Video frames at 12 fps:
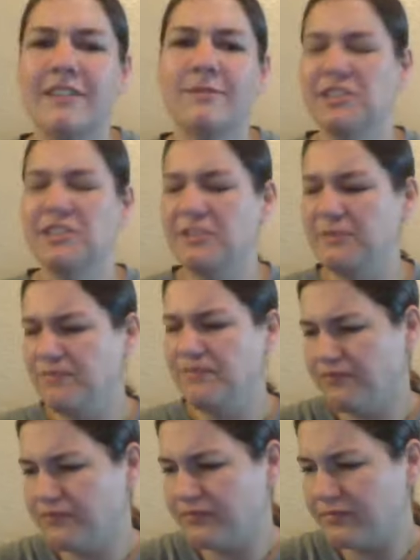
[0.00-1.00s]
to mention,
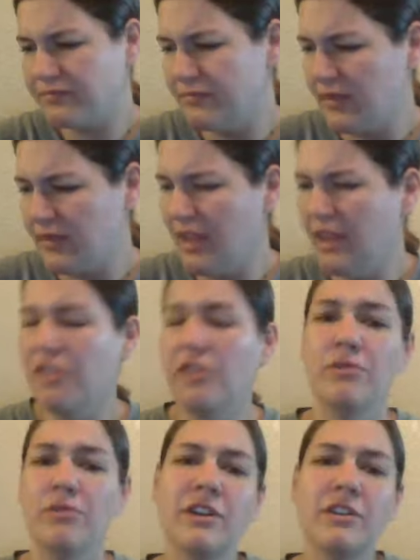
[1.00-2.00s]
the
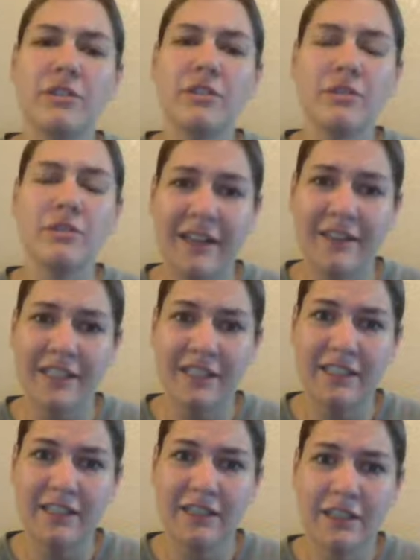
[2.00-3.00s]
real
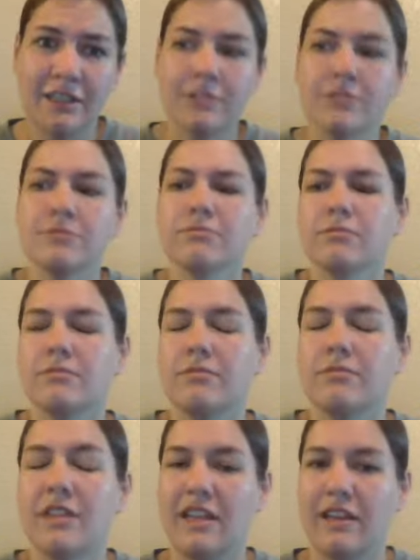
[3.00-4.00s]
palette,
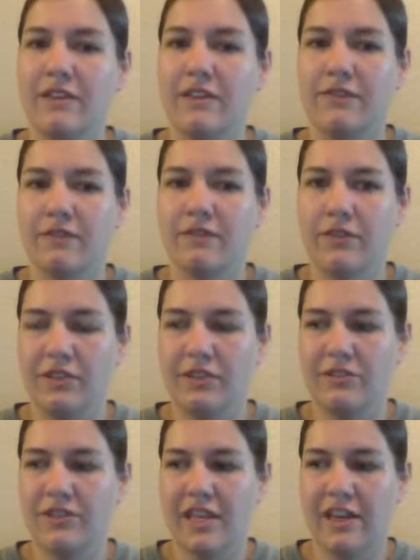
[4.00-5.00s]
like if
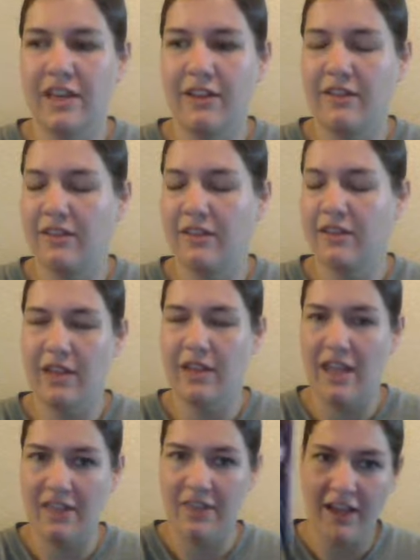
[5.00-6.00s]
you see any,
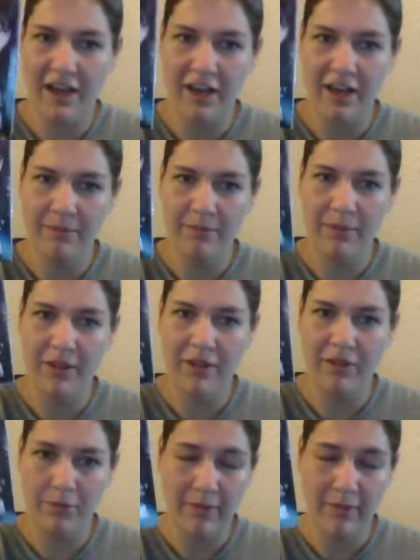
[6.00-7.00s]

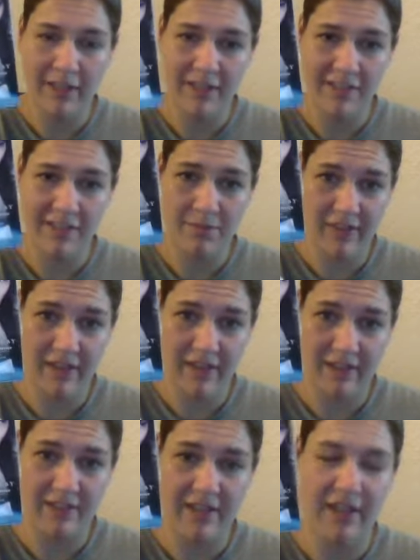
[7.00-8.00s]
the real palettes come with
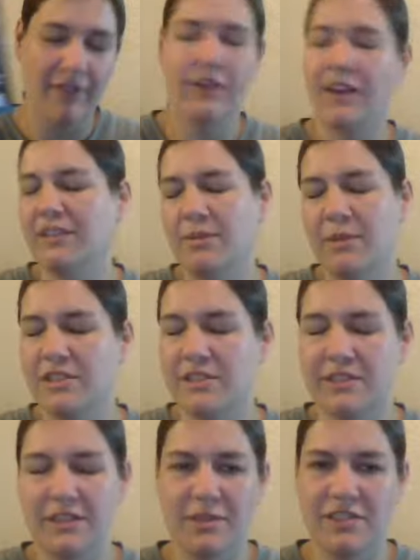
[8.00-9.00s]
these. I forgot to mention
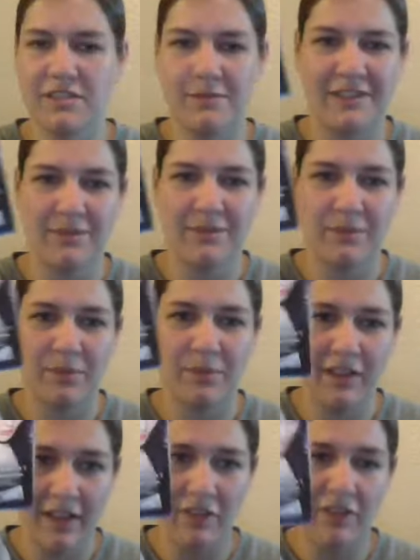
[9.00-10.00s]
this, I mentioned this last one, but they
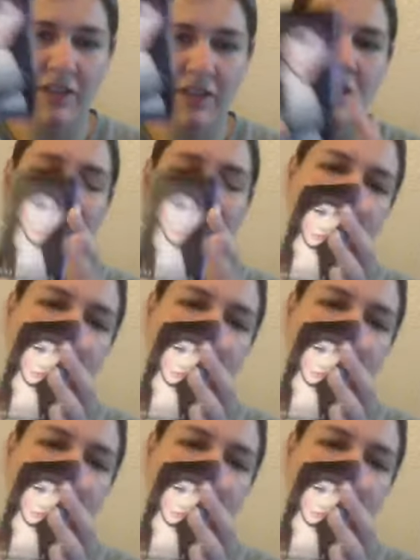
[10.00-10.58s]
come with these,